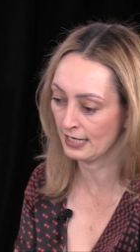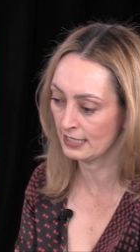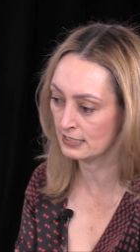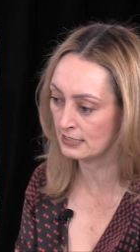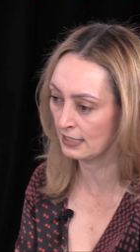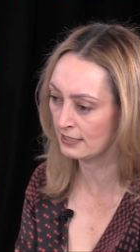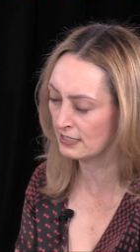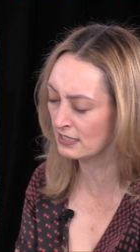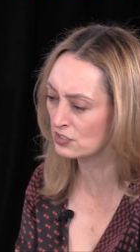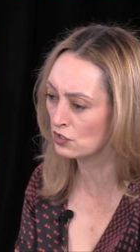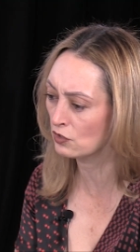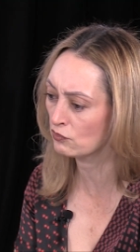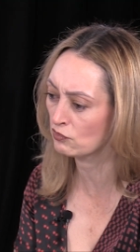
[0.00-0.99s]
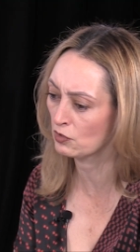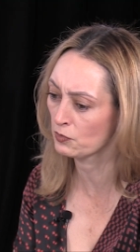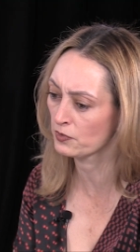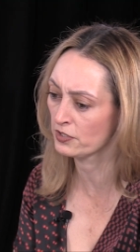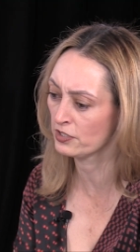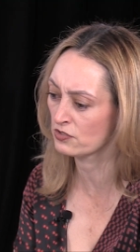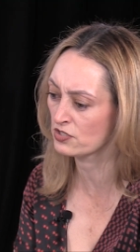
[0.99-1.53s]
And I think it
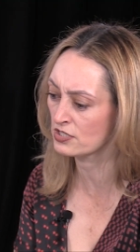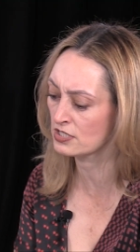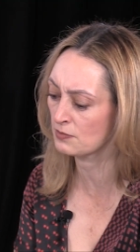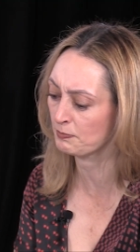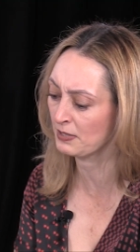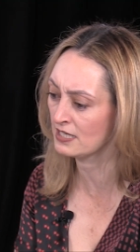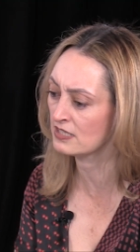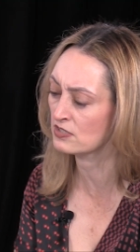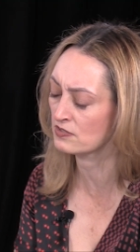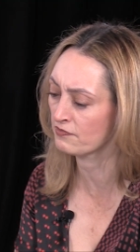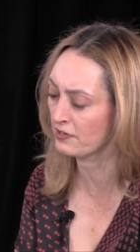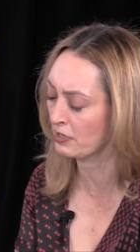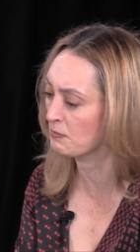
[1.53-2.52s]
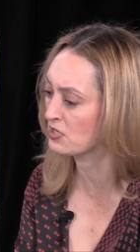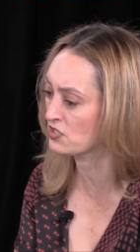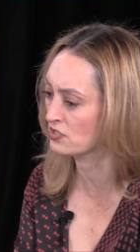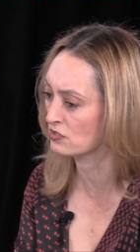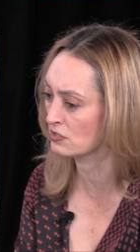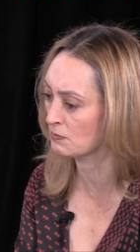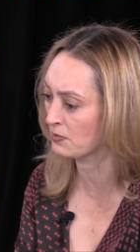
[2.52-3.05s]
also, you know, just plays very much
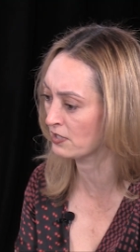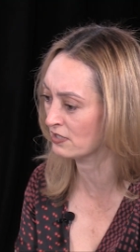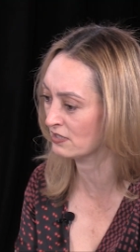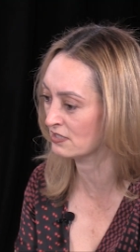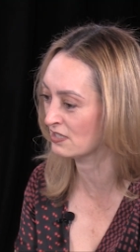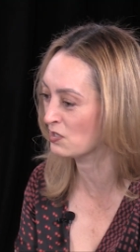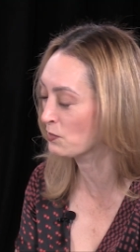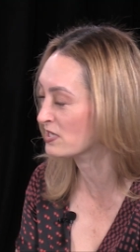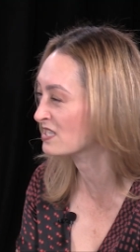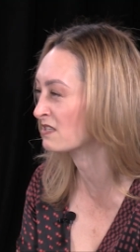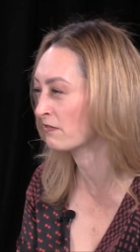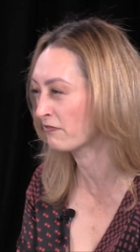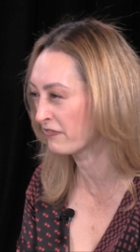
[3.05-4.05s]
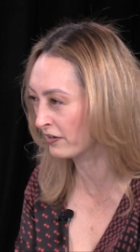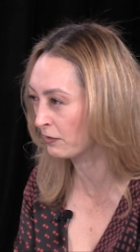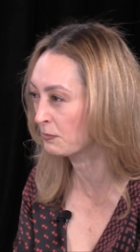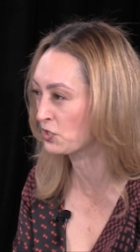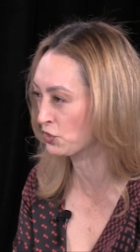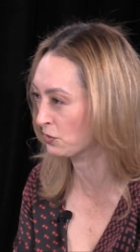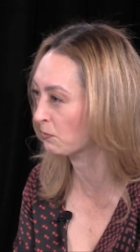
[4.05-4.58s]
into the part that the US is a very
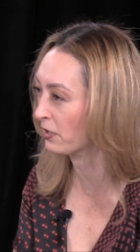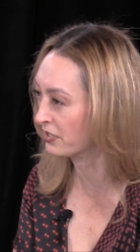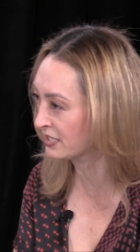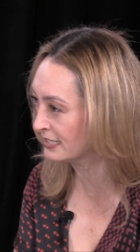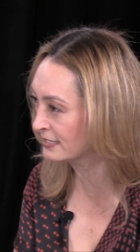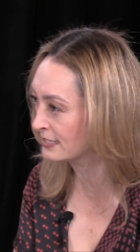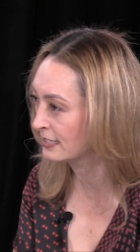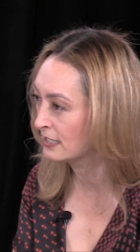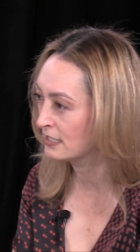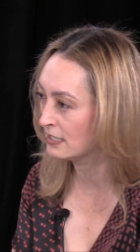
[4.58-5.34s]
mature market.